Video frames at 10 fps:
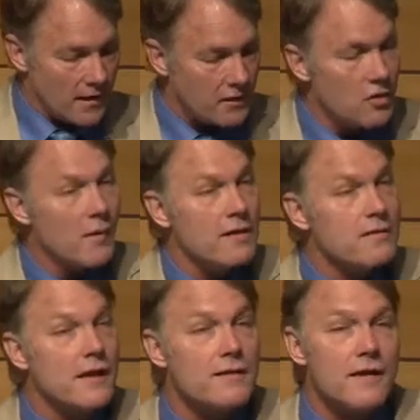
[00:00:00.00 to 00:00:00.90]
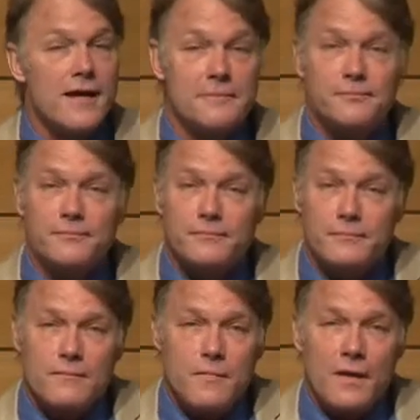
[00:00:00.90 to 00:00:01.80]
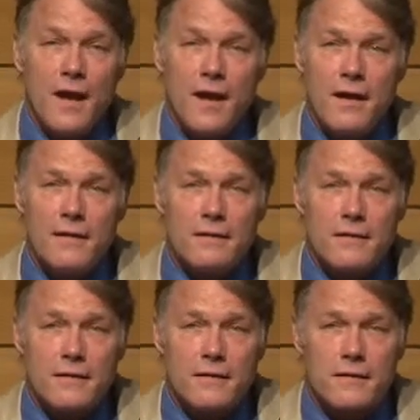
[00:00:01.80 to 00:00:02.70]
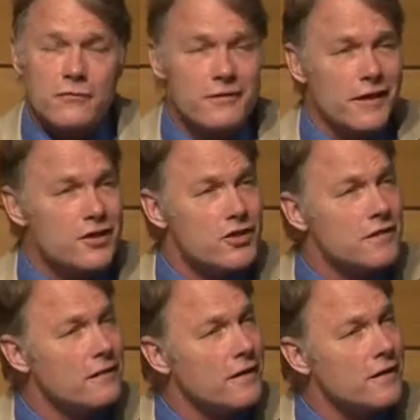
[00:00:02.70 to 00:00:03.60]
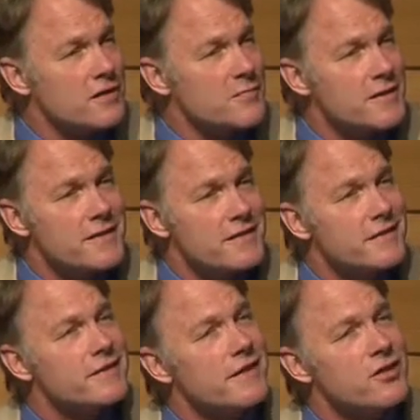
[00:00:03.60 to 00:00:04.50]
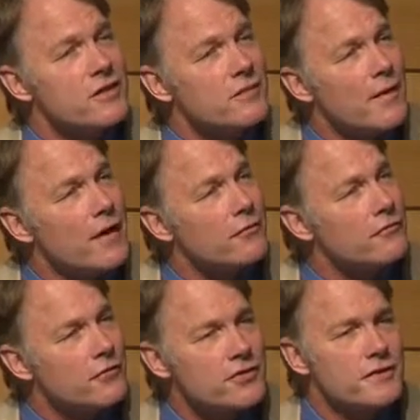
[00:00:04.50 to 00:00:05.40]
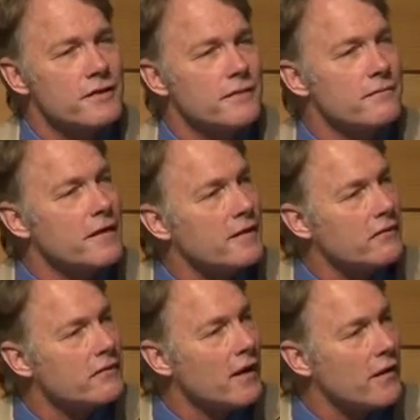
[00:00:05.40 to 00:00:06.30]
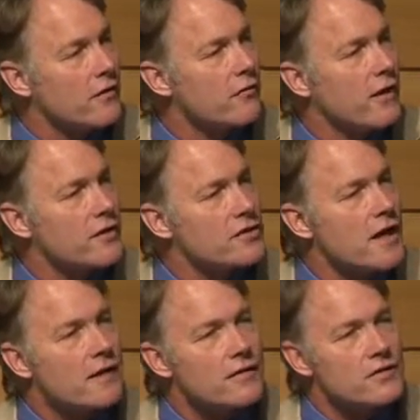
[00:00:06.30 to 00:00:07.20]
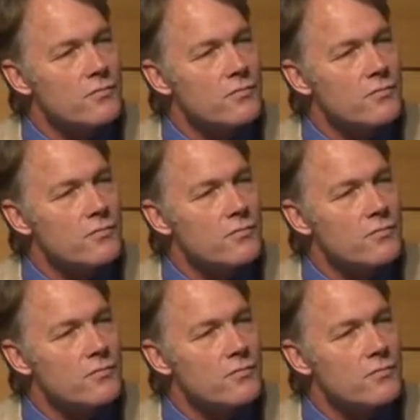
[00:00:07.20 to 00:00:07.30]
You might think that the reduction, species extinction and biodiversity is the grand challenge.